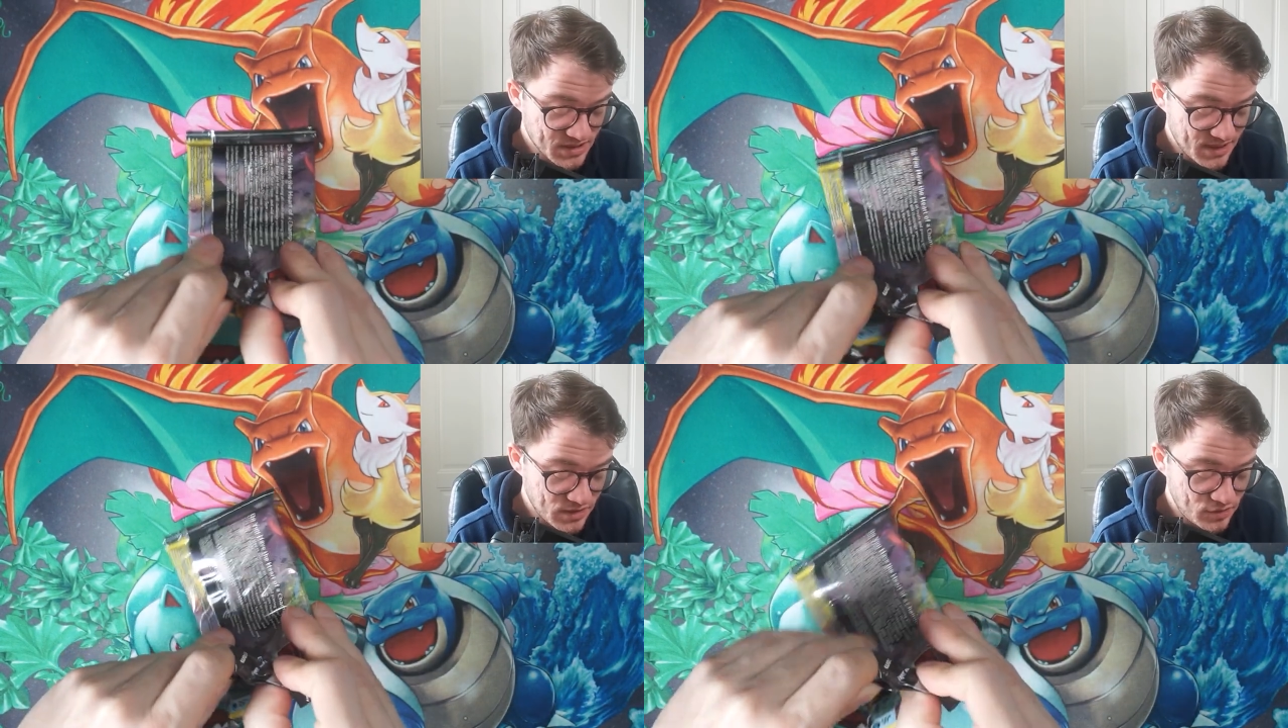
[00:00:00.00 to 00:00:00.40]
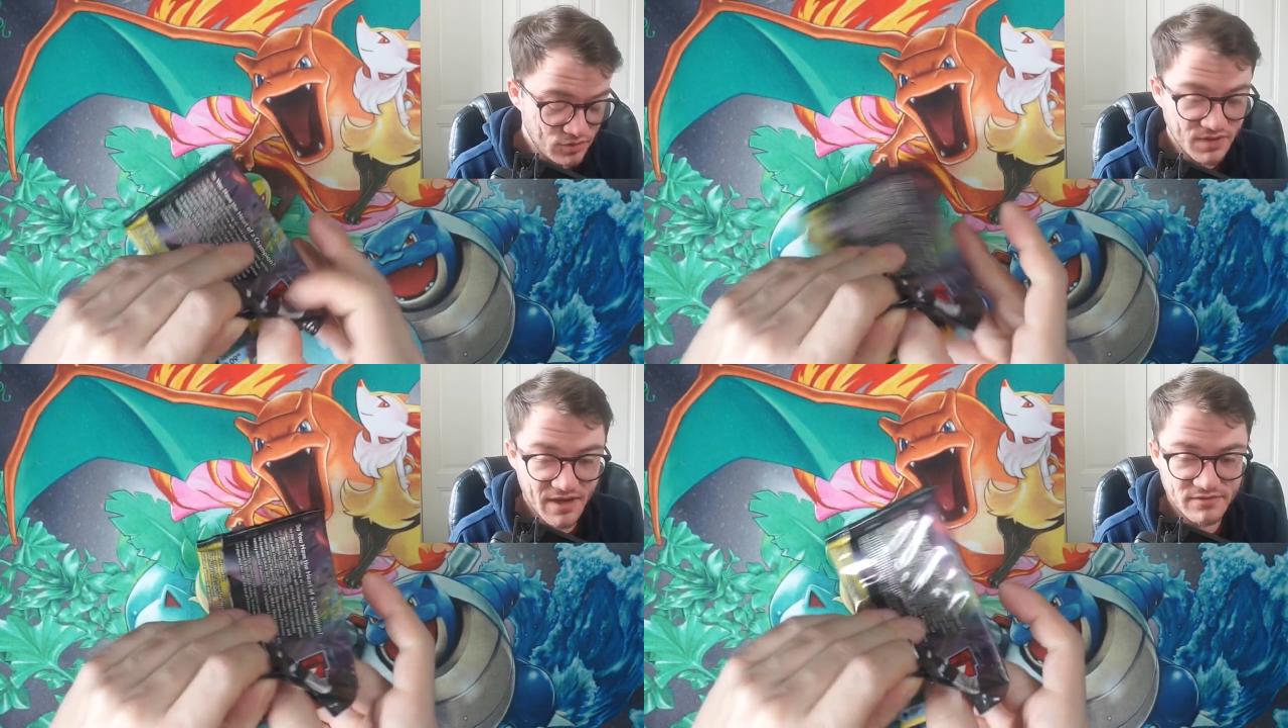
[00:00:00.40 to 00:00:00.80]
Now you
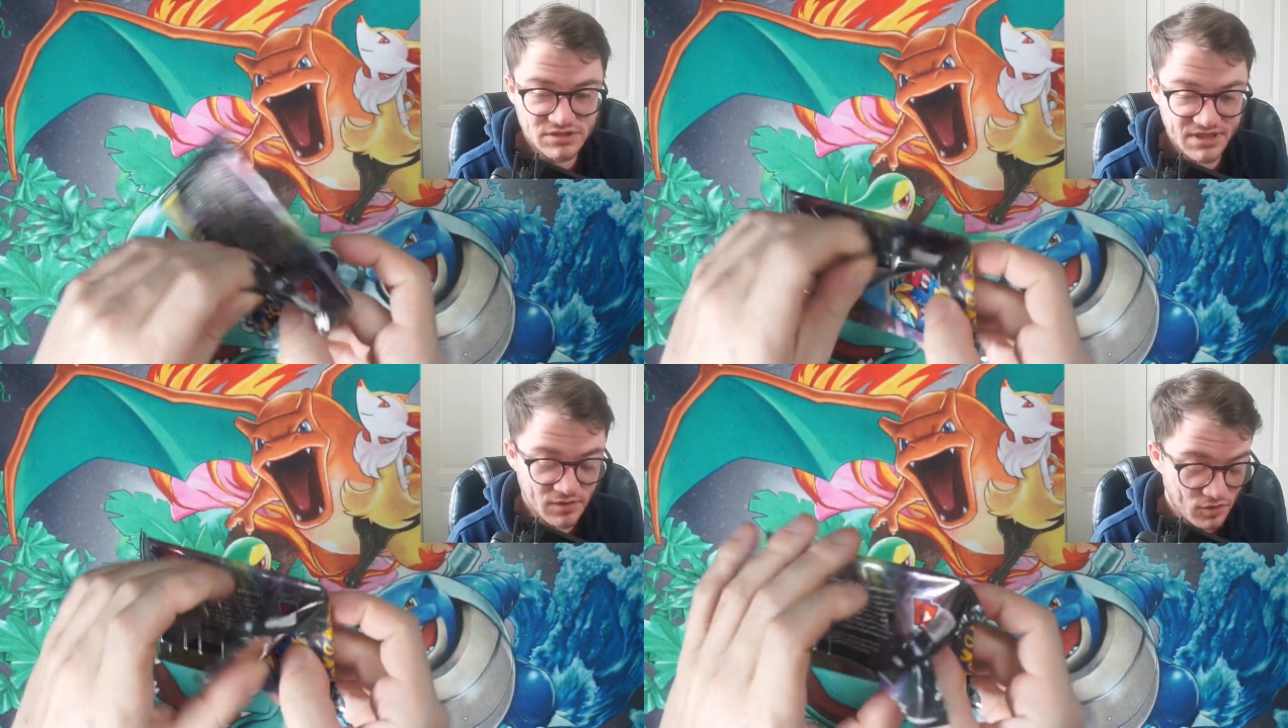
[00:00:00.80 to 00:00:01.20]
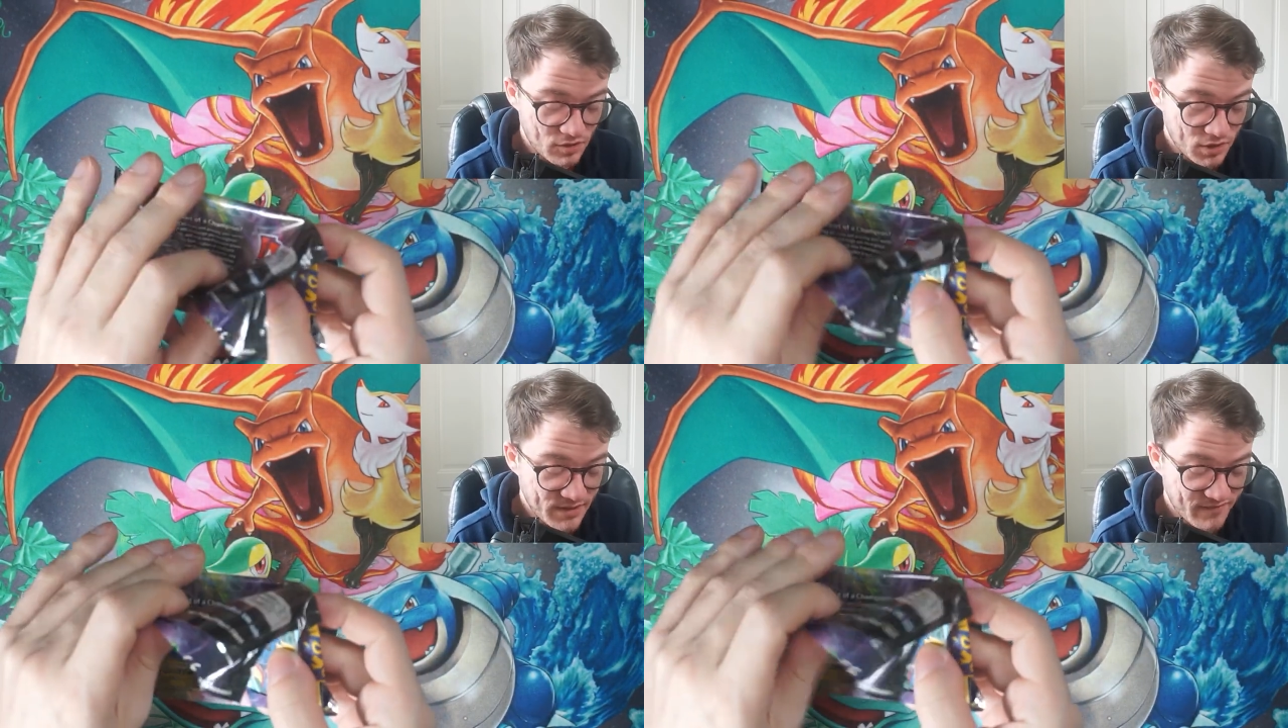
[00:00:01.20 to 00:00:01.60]
do guaranteed a
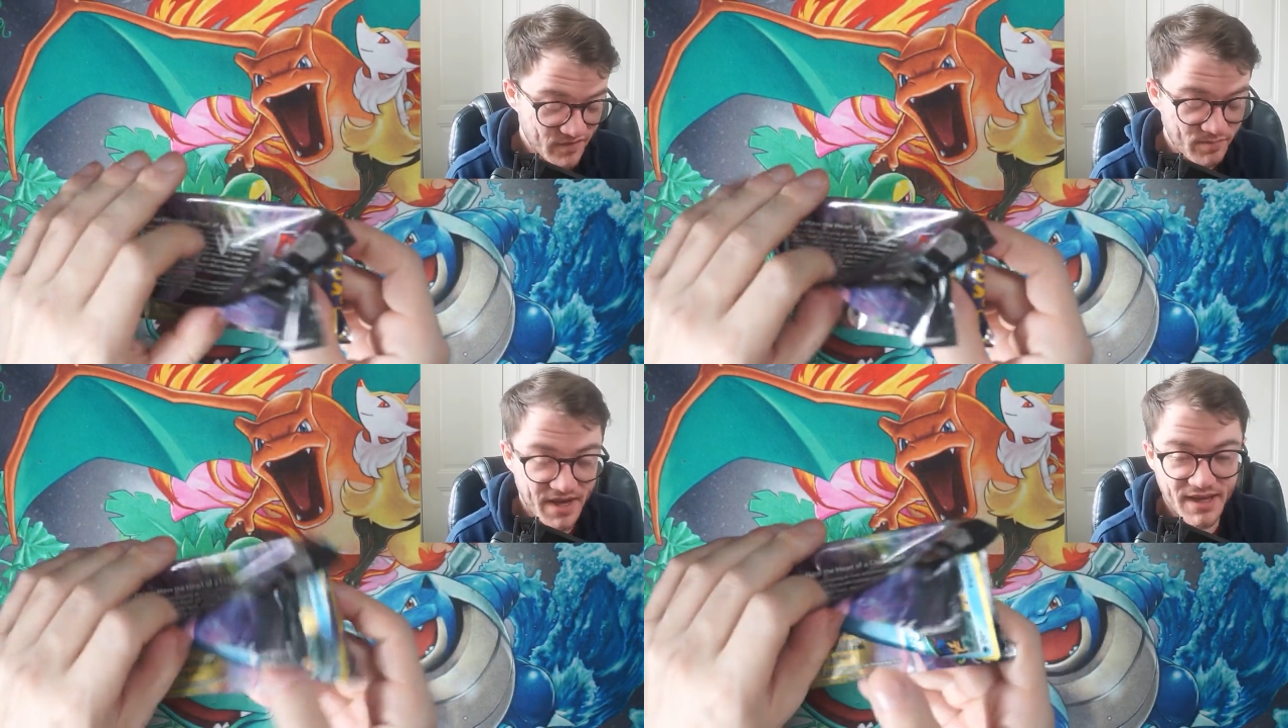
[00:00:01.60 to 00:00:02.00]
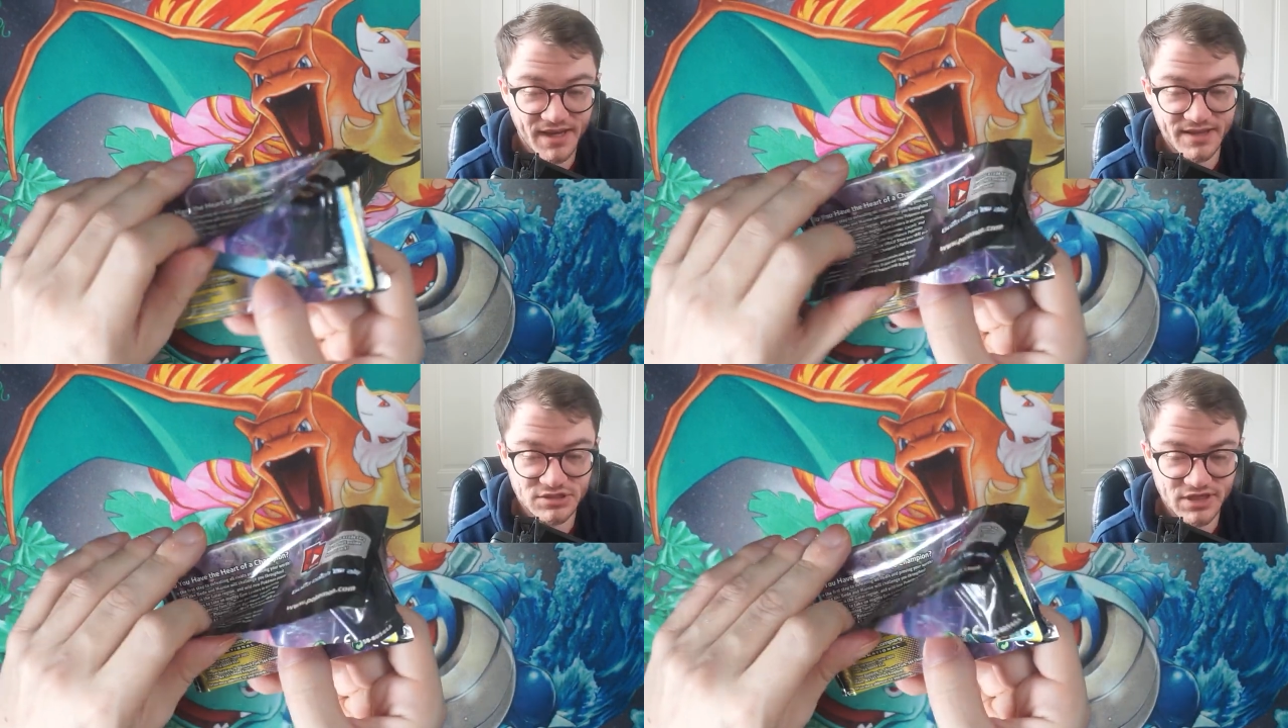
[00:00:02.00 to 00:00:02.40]
Holo in every pack
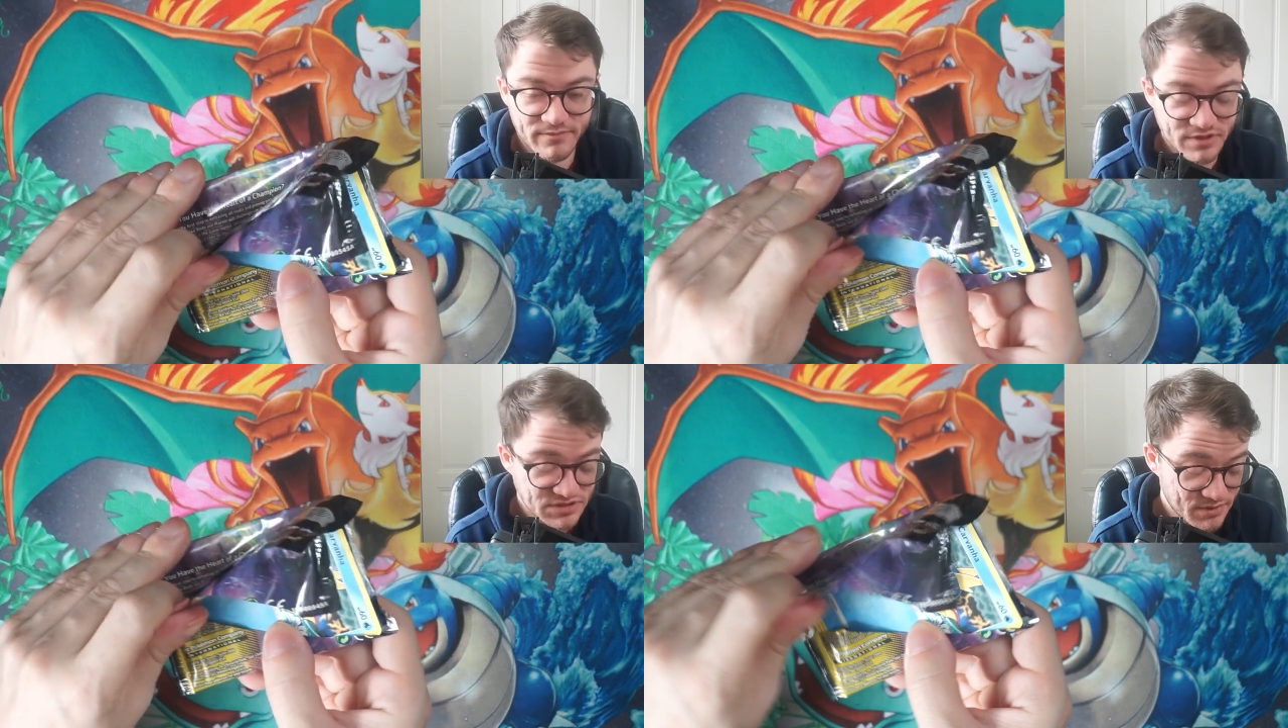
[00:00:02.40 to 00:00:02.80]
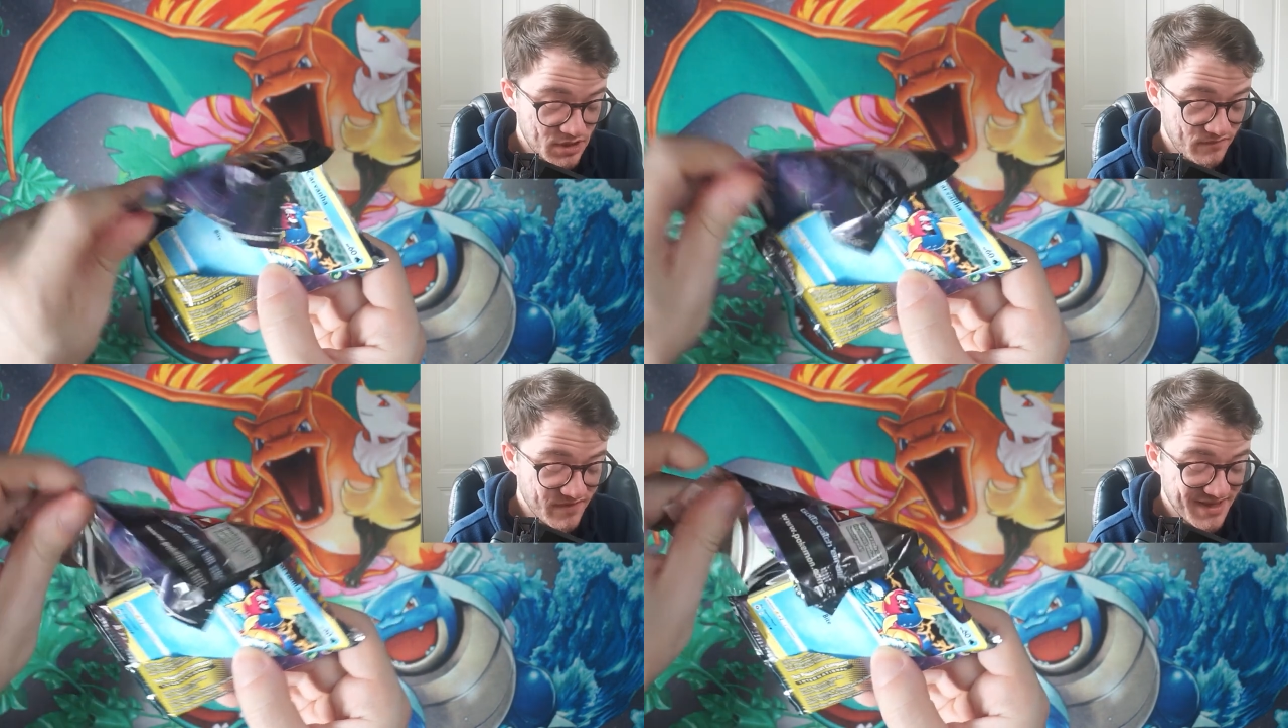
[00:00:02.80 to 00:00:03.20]
in Champion's
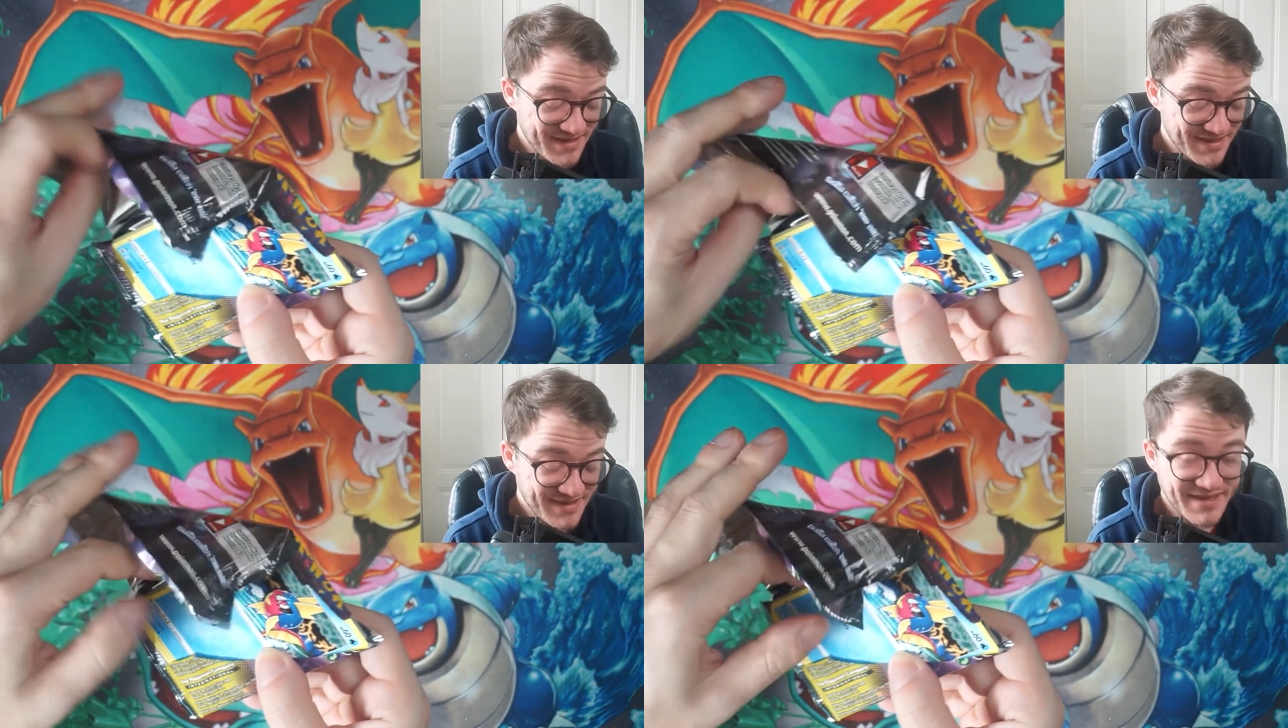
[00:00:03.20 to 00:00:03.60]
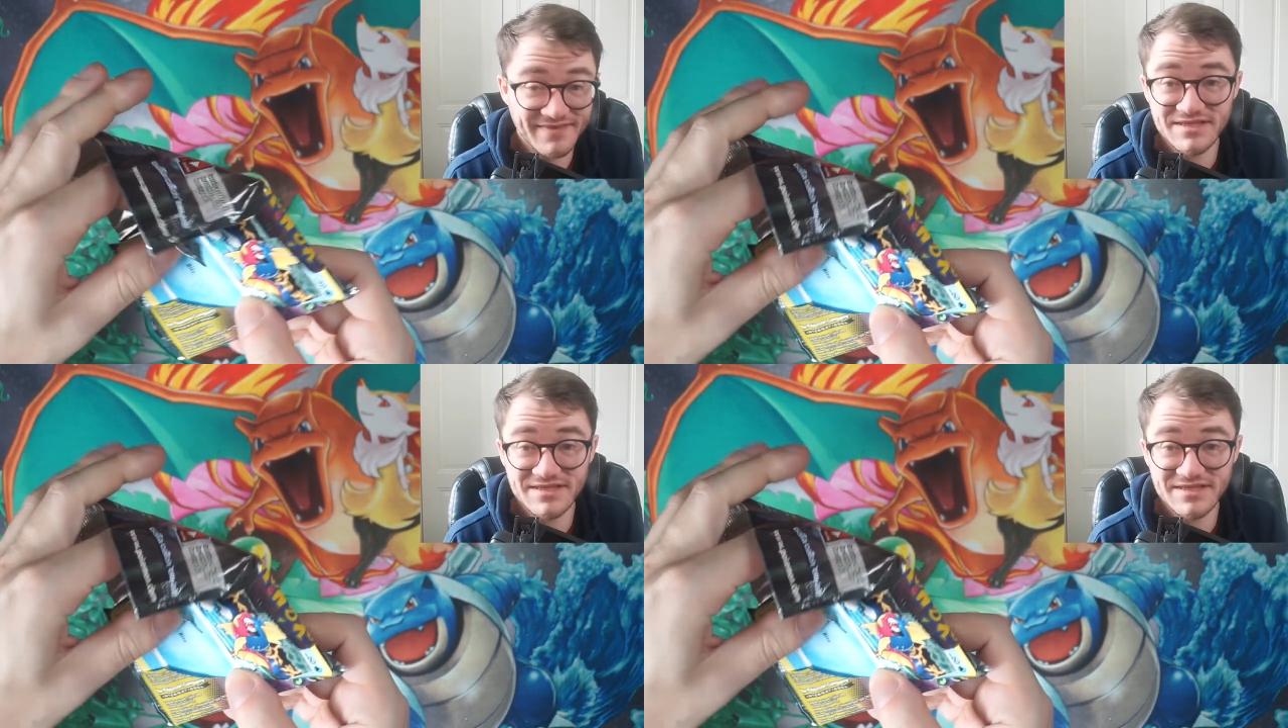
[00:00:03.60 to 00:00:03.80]
Path.